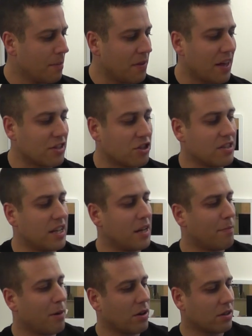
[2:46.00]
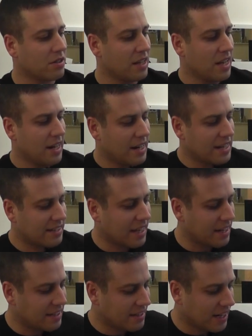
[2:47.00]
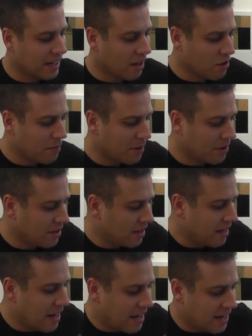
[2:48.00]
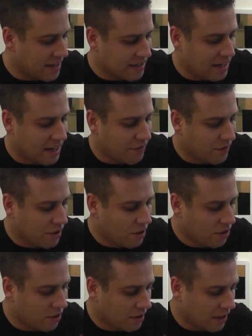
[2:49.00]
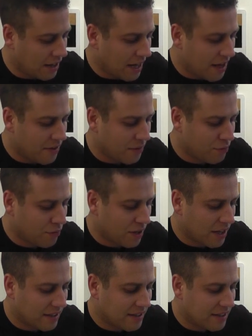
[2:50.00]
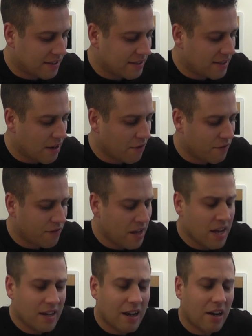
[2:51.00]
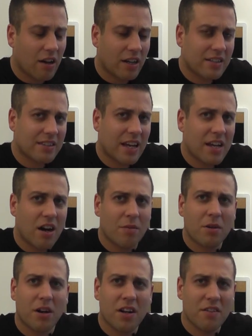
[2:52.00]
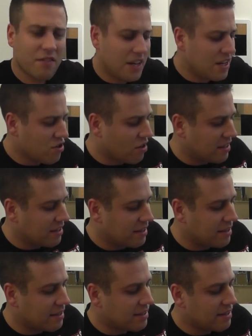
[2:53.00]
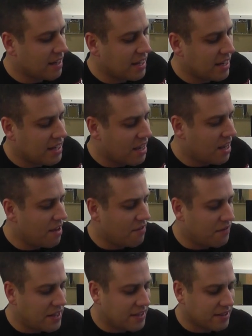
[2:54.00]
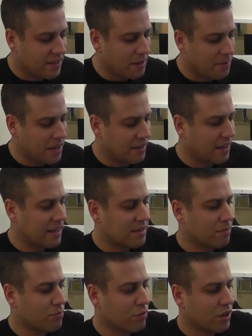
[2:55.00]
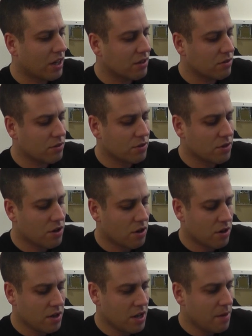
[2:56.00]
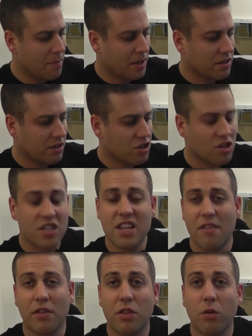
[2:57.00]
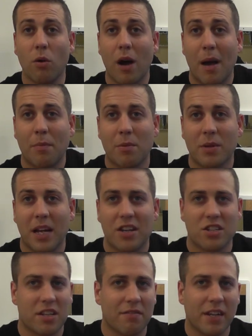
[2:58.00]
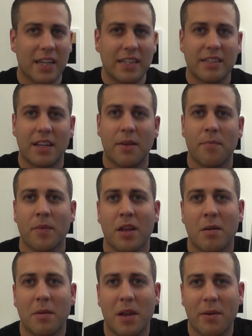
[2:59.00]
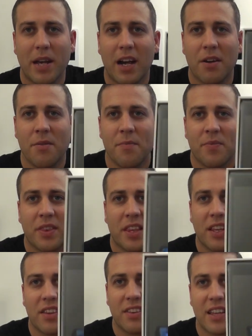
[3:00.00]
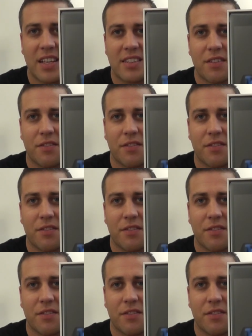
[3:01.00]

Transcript: But that's just in the box. Let's get this thing open and have a look at the product itself. Now, like I say, I'm kind of interested to see if this is gonna be a decent product or not because I just never thought Apple would actually release it. But there we go. There's